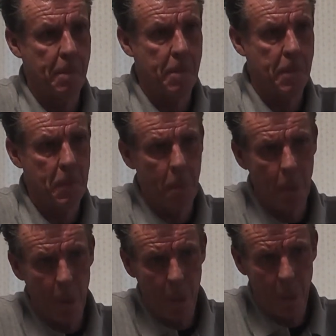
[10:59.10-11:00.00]
How are you
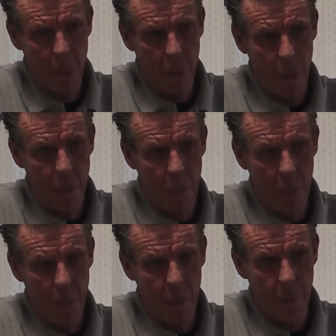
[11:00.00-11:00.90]
finding now with,
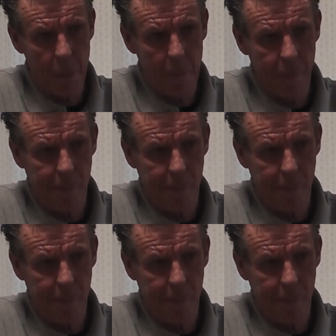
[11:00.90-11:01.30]
I mean, a lot